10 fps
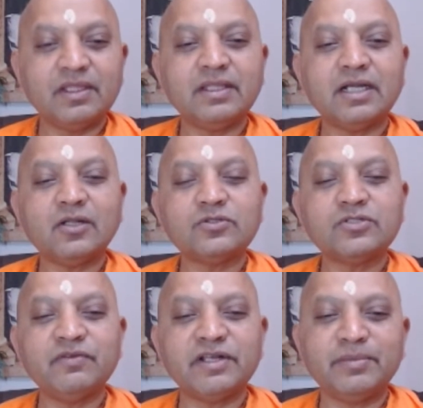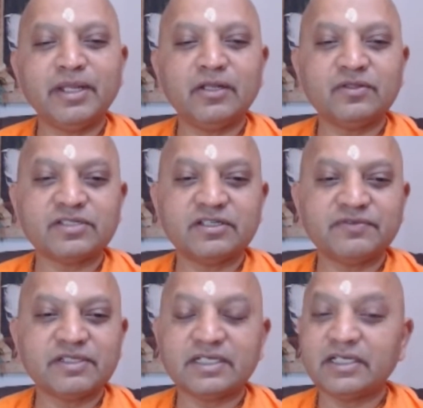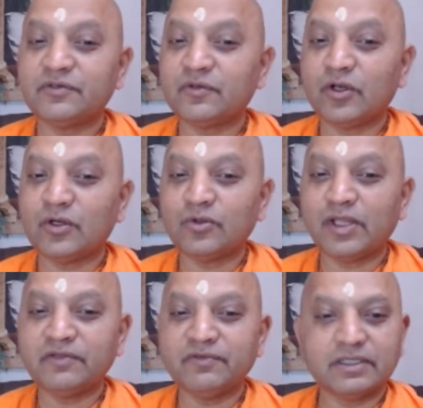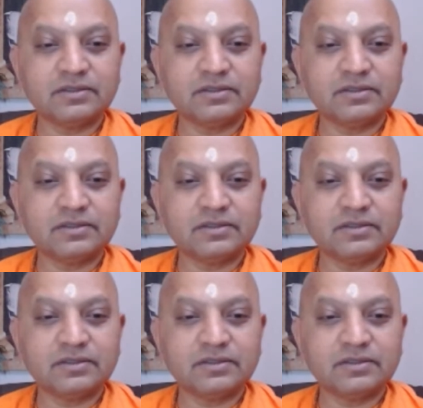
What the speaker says: that also will remain on the surface and it will not do any work.